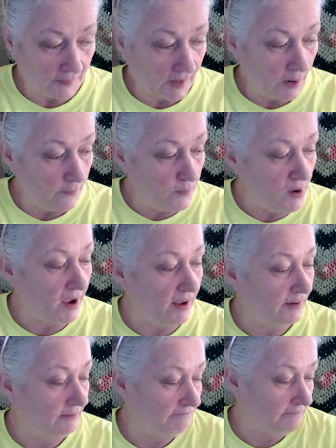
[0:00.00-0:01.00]
But
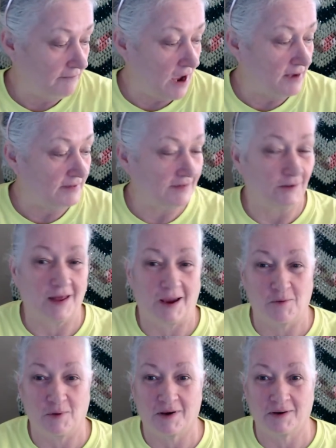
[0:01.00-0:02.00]
I still like
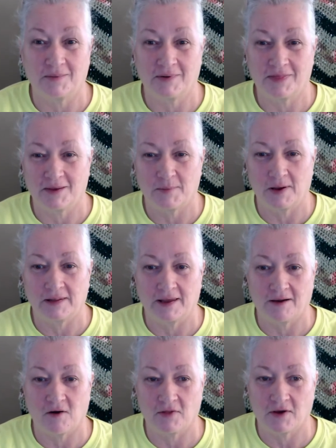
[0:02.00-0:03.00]
working with them. I like
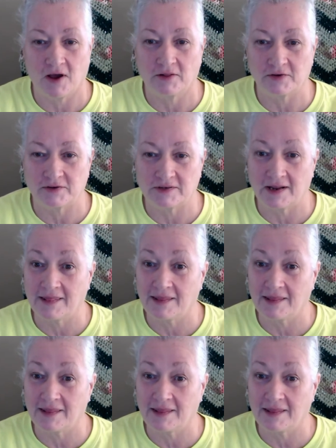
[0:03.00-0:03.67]
all the colors and I think they're